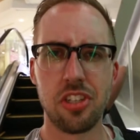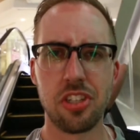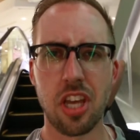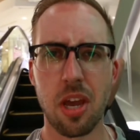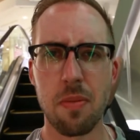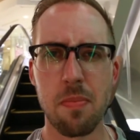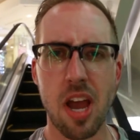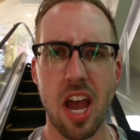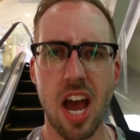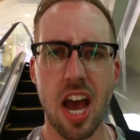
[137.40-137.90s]

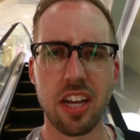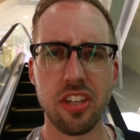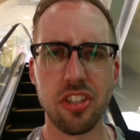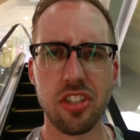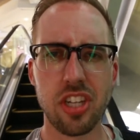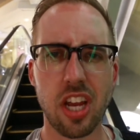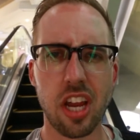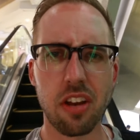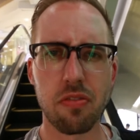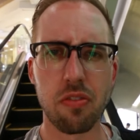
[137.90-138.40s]
Got my eyes
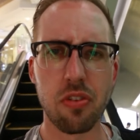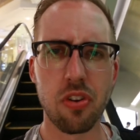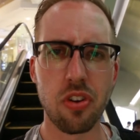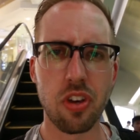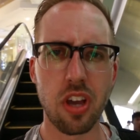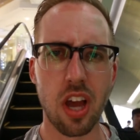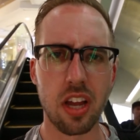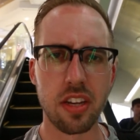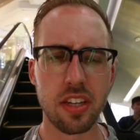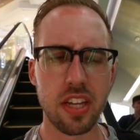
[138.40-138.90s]
checked for new
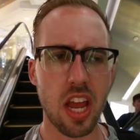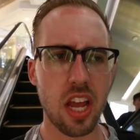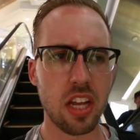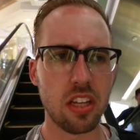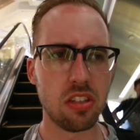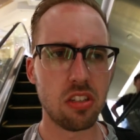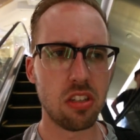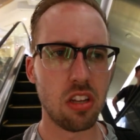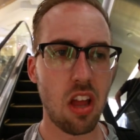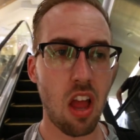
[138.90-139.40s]

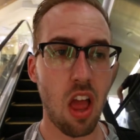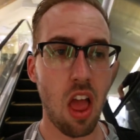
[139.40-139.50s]
contacts.